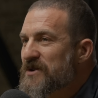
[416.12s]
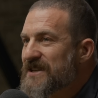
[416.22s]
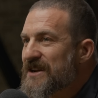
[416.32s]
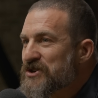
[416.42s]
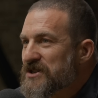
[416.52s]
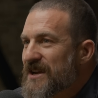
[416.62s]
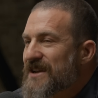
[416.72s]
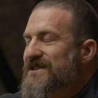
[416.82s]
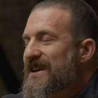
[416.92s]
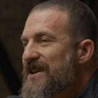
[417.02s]
what's interesting
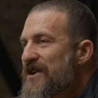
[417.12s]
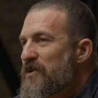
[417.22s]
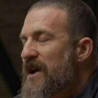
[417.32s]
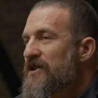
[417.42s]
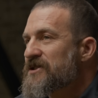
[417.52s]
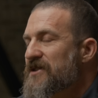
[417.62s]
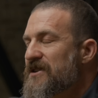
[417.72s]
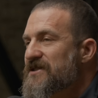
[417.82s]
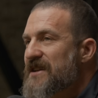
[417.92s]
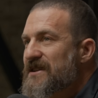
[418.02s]
is, you know, we also
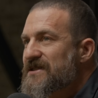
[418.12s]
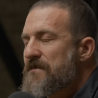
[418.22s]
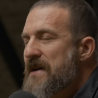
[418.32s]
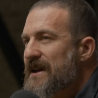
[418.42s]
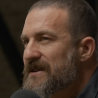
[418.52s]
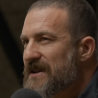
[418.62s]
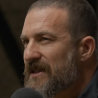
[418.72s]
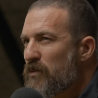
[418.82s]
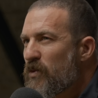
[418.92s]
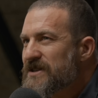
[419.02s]
can take a step back and say,
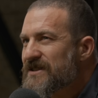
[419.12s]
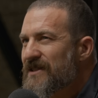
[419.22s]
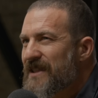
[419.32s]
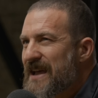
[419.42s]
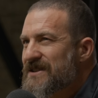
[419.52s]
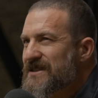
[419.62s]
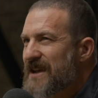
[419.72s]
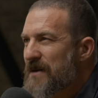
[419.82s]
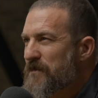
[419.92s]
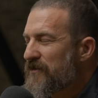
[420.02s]
like, what's the
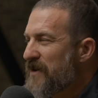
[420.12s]
landscape of